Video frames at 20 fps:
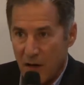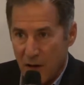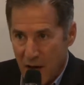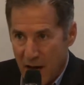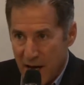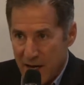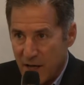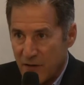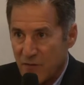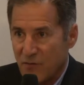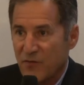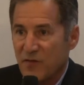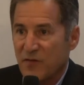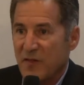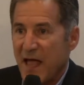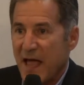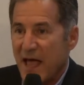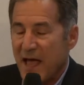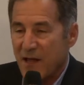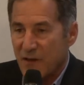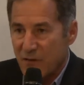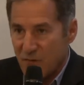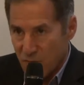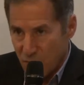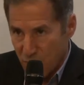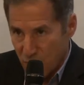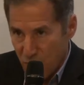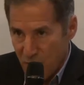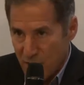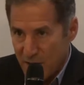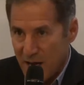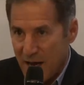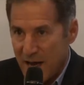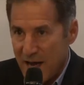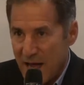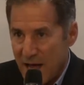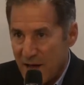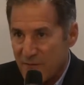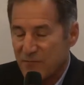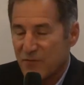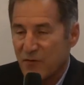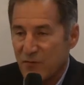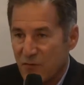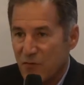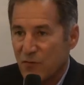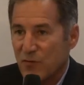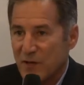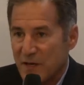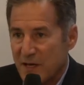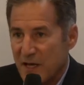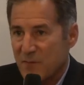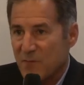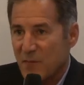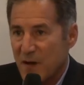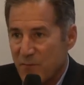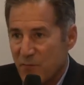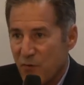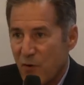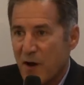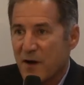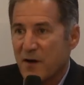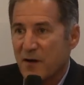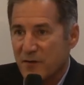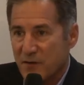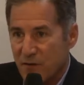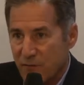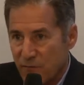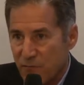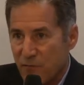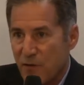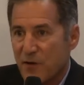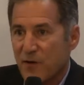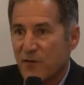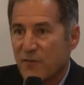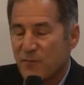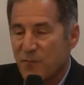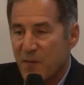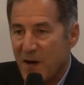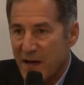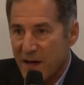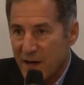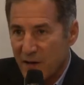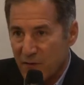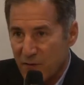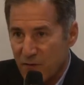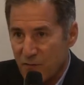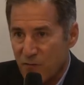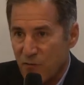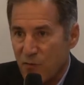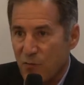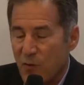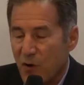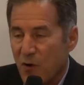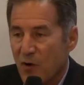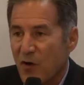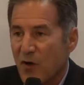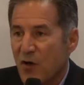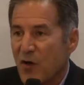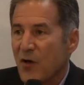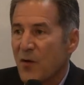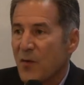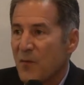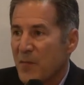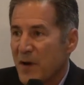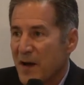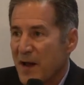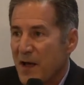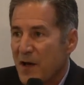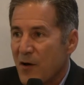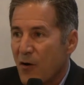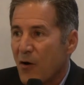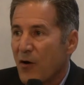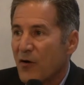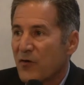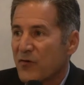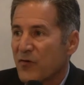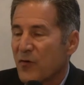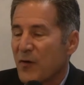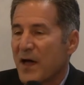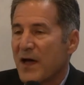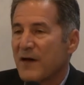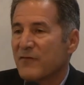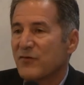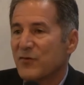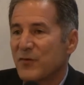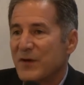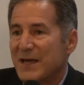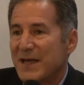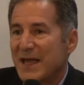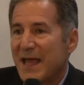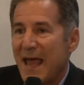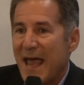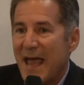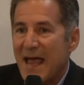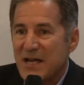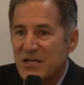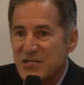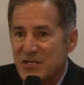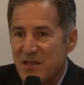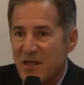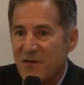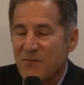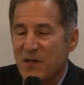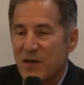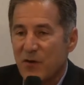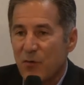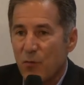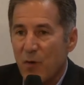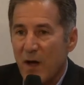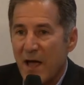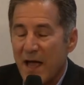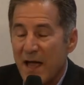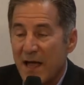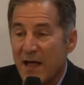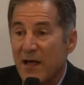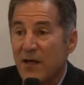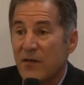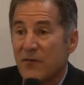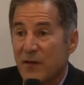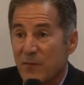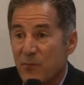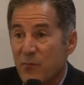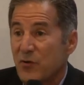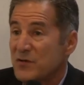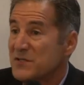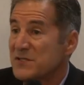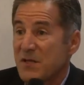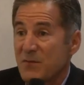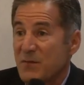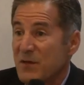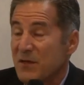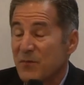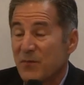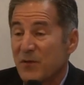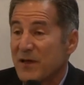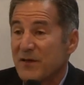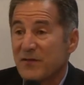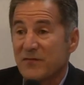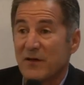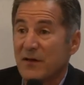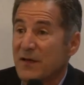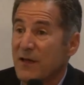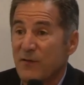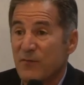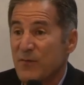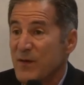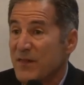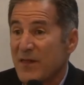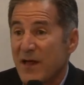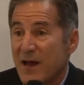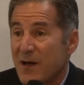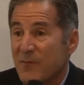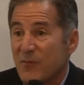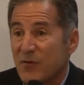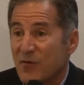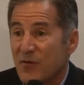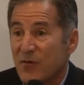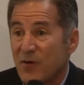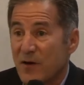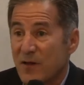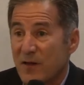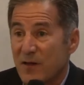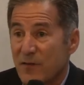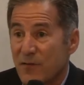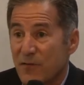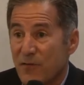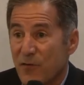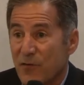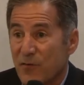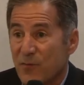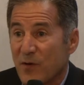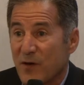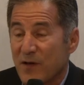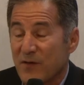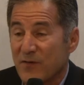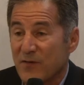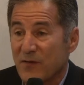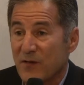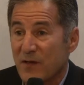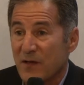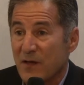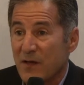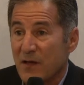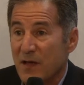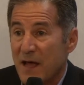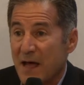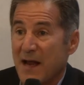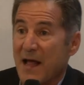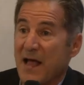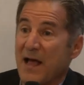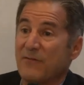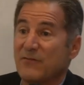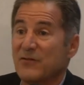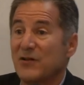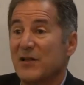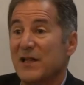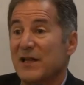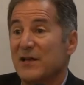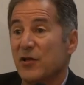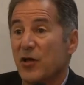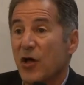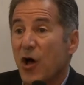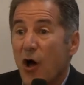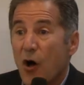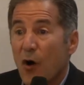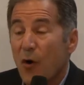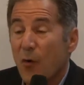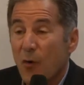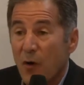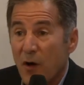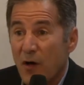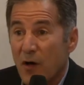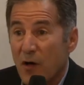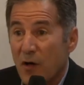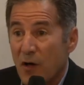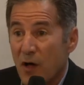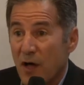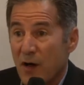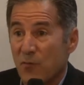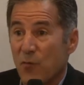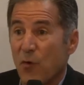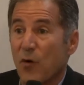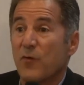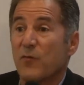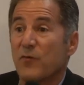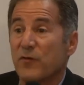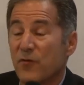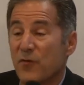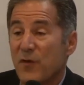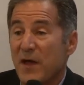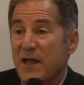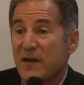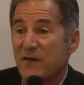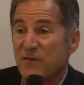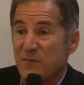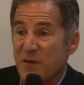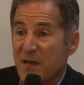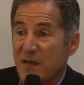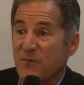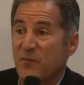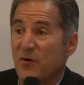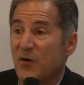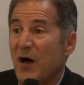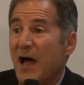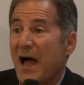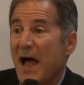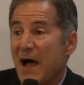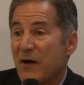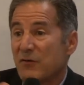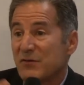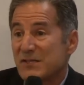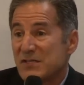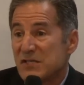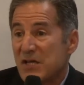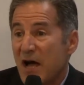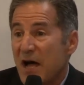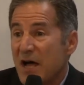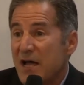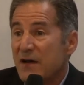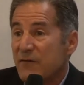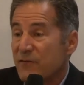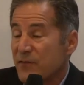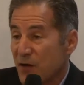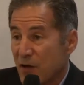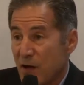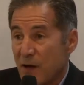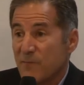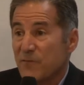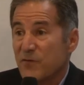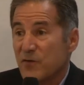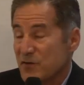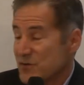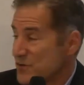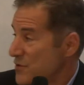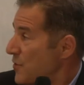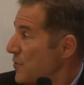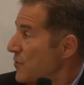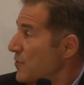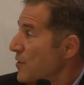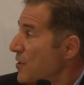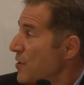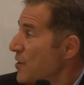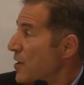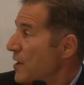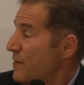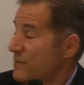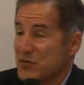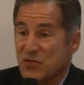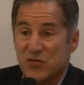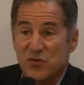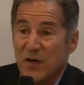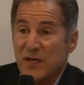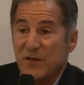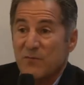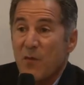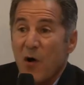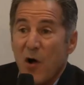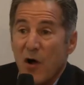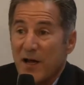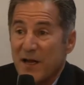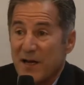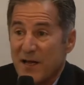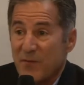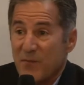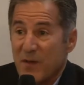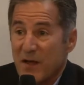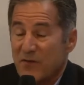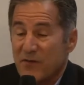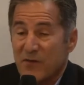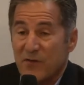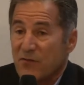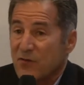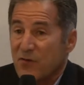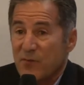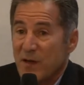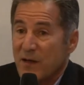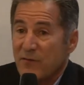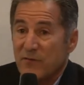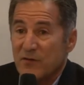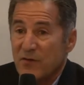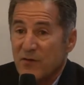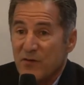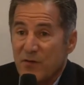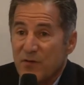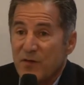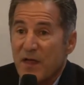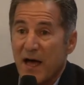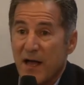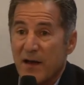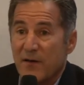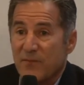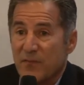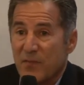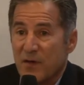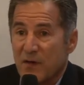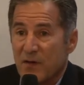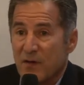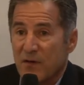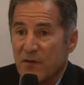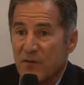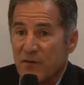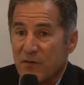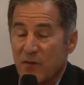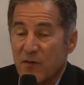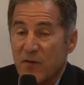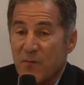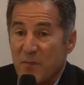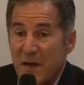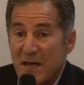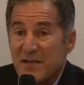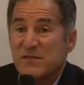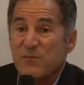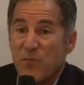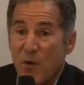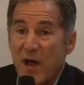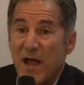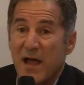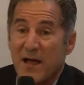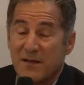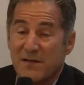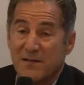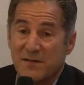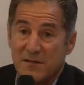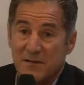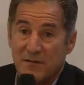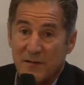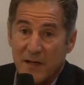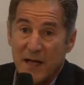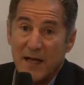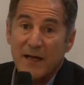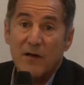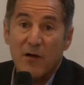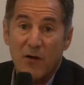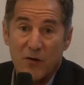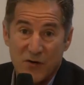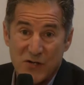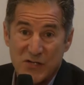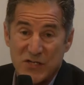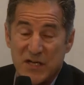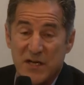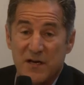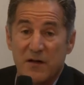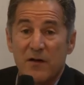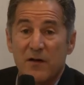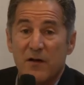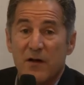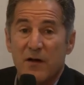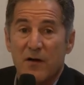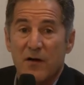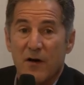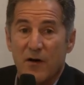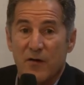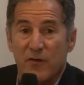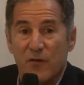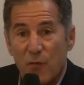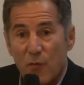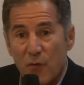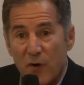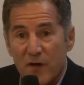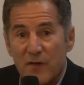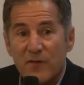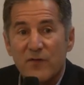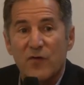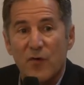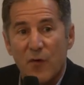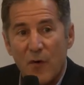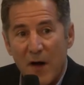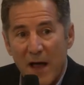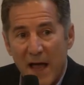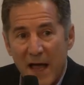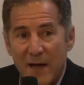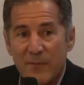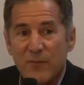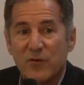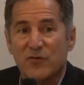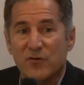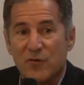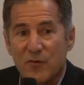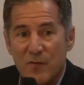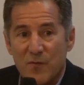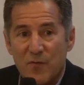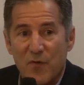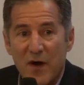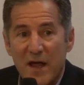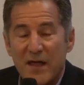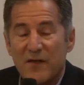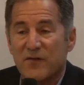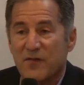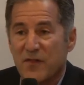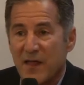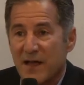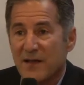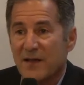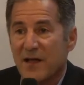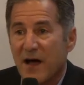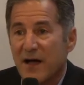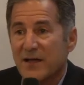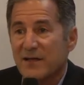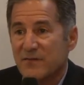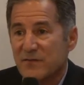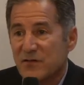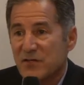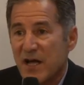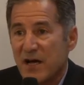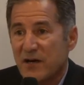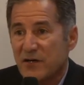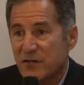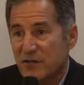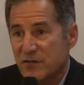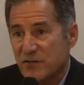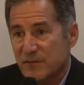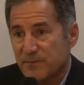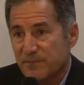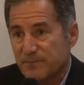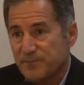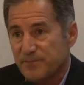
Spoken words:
I understand what I have to do to get my product in front of my consumer, but I also have to engage them in a way that puts them in the place that gives me that opportunity in the first place. And I have to let go and work with creative people outside of the comfort zone of a strict marketing message to be able to do that. So the best brands, like Orangina, are the ones who are able to embrace that kind of challenge.